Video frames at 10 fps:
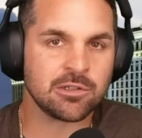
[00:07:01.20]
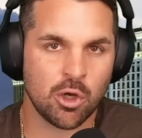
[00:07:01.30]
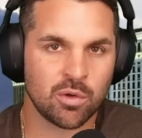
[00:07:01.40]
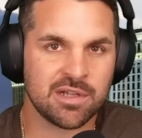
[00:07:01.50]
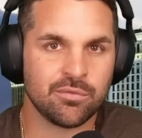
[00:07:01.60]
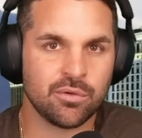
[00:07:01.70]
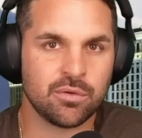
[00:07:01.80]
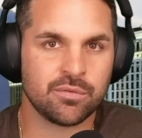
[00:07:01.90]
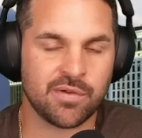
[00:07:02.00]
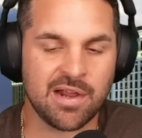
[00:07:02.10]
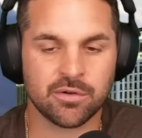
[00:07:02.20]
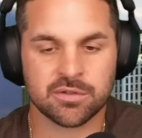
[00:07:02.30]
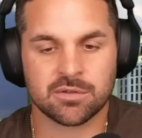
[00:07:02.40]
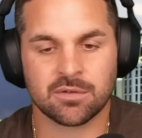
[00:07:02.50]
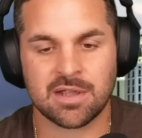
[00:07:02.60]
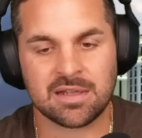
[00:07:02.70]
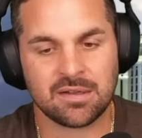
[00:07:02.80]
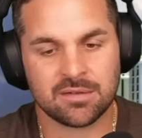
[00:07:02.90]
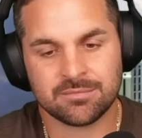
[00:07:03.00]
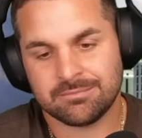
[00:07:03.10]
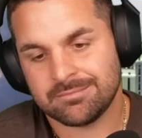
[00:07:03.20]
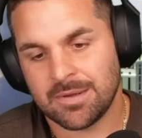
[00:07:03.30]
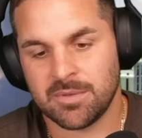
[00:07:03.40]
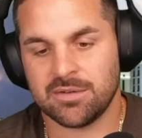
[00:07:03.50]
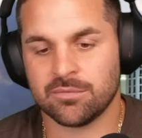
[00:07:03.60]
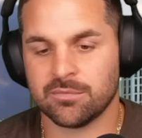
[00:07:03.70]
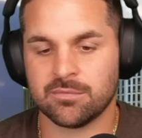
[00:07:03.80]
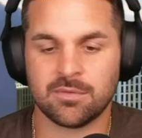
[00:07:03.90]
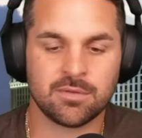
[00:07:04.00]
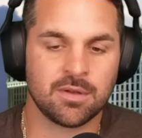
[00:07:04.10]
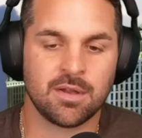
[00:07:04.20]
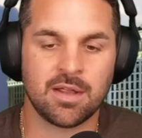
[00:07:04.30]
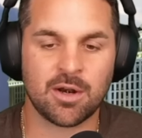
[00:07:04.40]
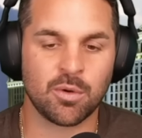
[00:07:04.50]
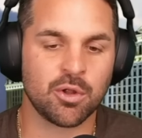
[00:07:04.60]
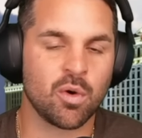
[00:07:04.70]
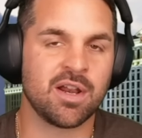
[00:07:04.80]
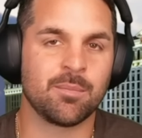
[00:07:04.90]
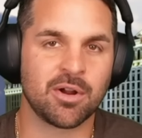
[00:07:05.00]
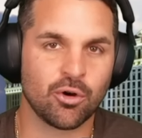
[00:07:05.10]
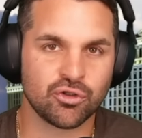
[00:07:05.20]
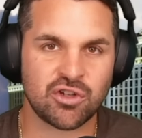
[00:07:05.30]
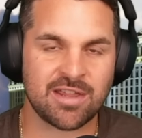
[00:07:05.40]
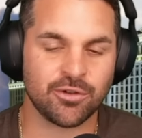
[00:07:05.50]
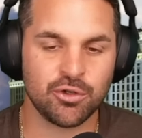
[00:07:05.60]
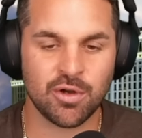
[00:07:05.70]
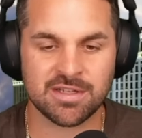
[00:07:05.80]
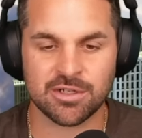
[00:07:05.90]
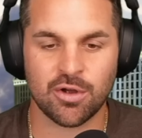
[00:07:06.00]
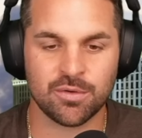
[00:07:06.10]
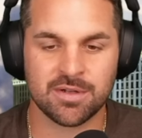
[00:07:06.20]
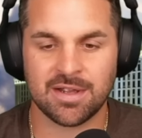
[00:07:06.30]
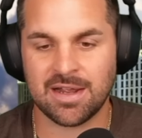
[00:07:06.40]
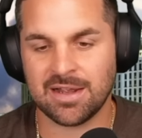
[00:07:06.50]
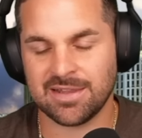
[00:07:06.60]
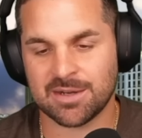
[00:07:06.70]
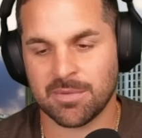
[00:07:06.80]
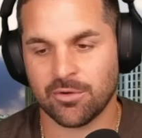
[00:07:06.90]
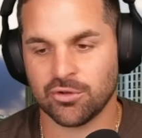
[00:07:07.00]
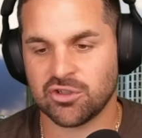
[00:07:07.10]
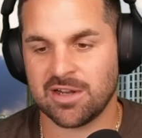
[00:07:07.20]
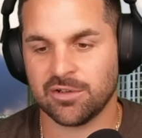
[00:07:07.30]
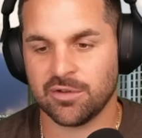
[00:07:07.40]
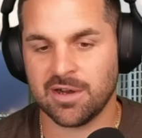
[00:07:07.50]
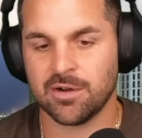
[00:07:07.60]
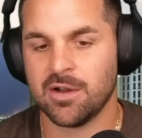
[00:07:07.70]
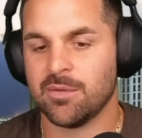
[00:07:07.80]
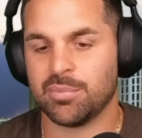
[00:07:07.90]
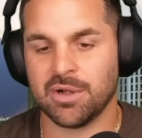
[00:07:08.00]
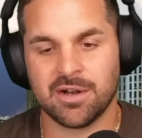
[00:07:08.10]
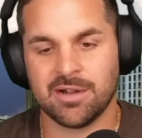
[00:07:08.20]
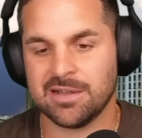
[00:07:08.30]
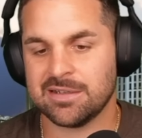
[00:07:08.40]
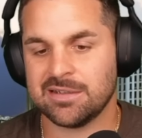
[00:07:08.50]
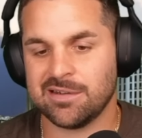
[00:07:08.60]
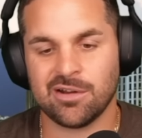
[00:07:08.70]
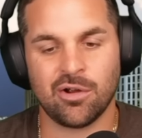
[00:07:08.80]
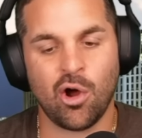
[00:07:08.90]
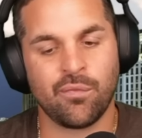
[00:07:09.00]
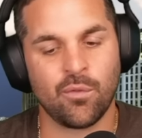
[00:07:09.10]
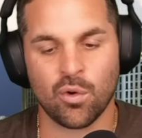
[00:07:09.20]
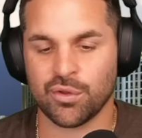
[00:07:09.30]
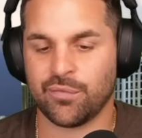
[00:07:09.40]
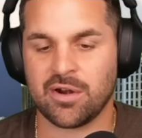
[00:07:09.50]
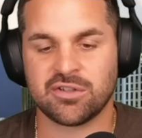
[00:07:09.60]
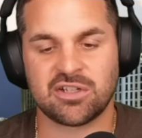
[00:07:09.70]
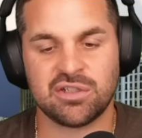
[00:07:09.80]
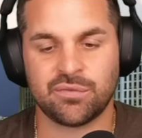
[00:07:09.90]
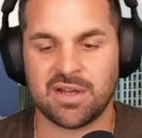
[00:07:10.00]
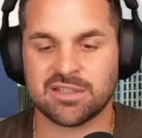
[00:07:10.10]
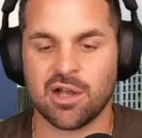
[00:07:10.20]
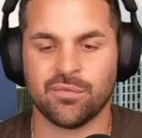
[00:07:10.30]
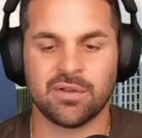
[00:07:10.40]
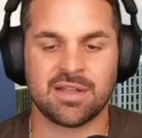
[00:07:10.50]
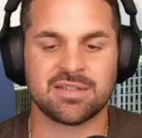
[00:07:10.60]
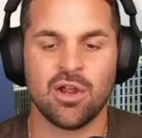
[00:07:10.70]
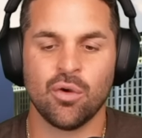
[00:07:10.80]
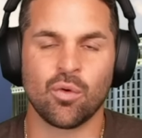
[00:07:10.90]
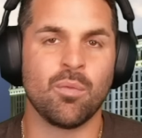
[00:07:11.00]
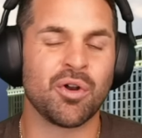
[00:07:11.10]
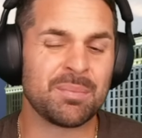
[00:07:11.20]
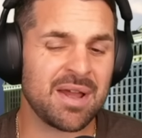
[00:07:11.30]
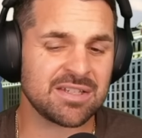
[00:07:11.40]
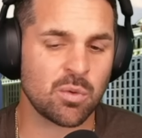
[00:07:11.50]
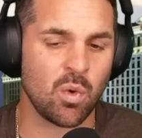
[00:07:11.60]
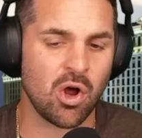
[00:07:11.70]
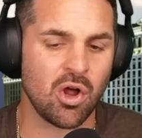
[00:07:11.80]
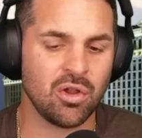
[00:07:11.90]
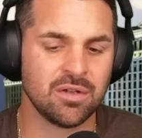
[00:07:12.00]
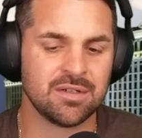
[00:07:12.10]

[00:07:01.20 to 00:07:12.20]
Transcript: lower level fighters. Okay. I mean, I don't want to go in on my girl Chandler. You guys know I like my girl Chandler there, but, all four of the fighters that she's faced off against, Ramona Pasquale,